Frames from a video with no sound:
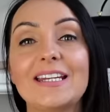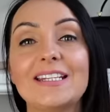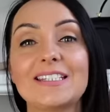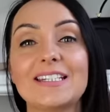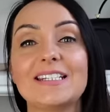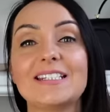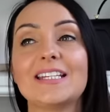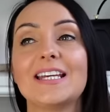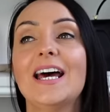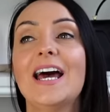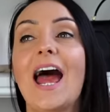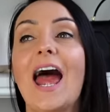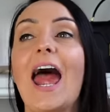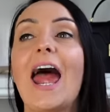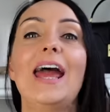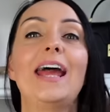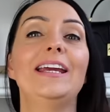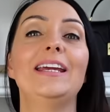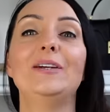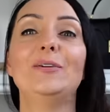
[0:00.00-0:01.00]
It is
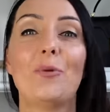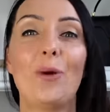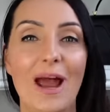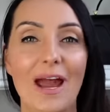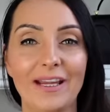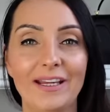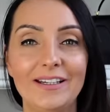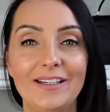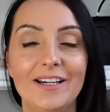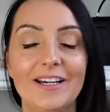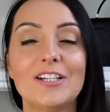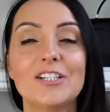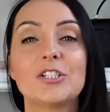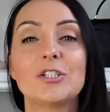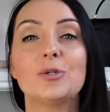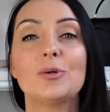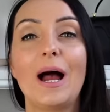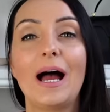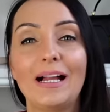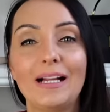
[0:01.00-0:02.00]
a way
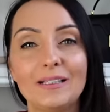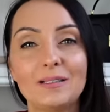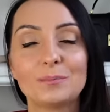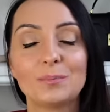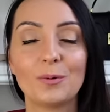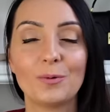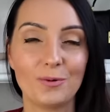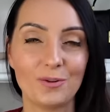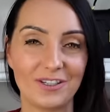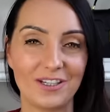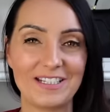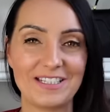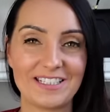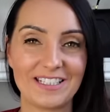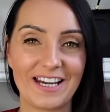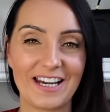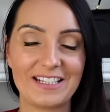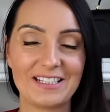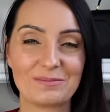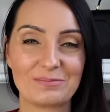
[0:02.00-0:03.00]
to help
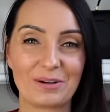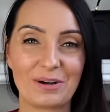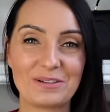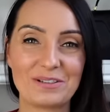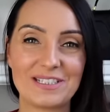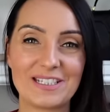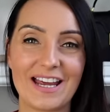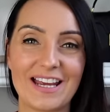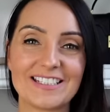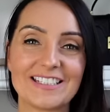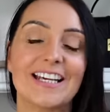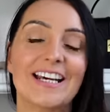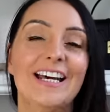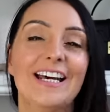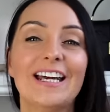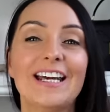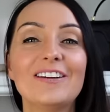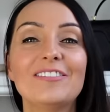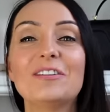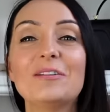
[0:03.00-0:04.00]
authenticate the process.
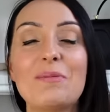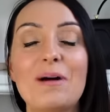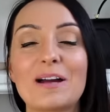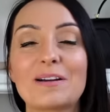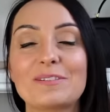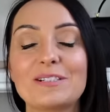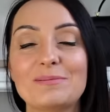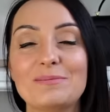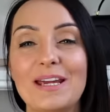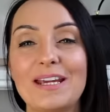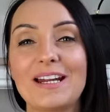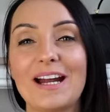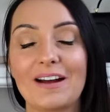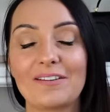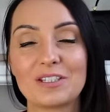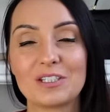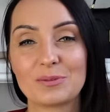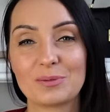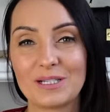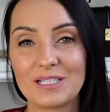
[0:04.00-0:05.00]
If the bag was made
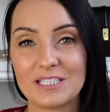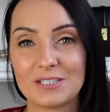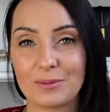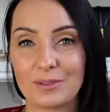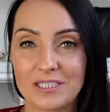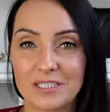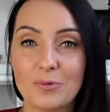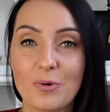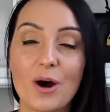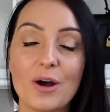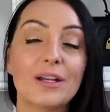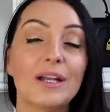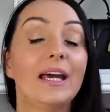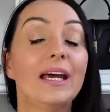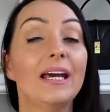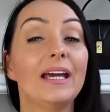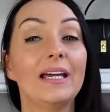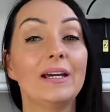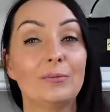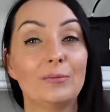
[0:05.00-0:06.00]
after 2021,
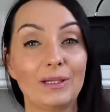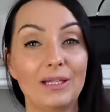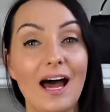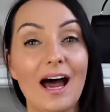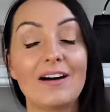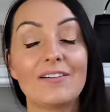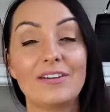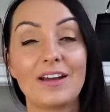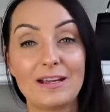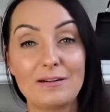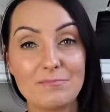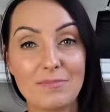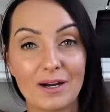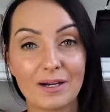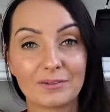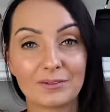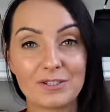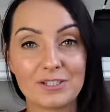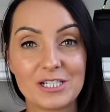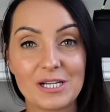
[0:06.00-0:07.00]
it will have a
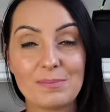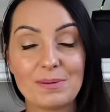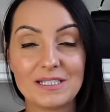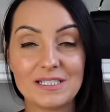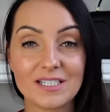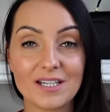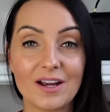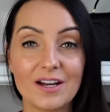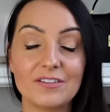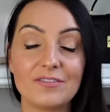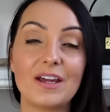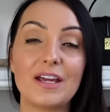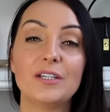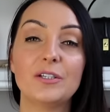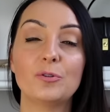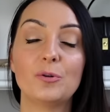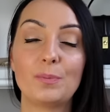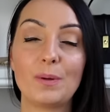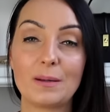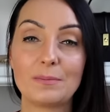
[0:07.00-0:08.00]
microchip inside of it.
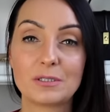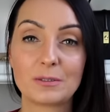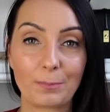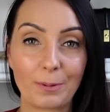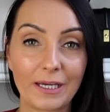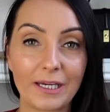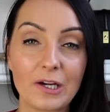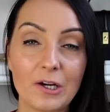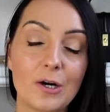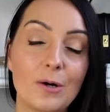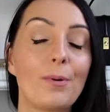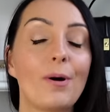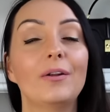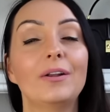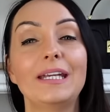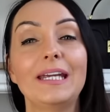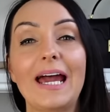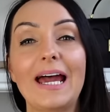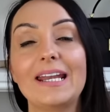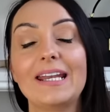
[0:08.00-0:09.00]
You will be able to pick it up on
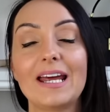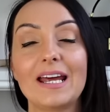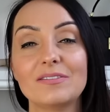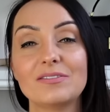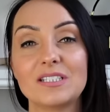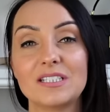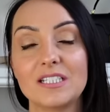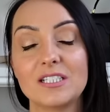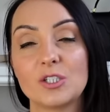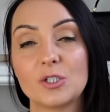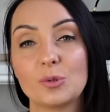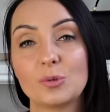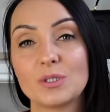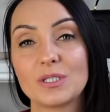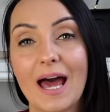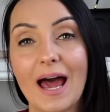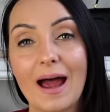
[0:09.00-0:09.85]
the NFC Tools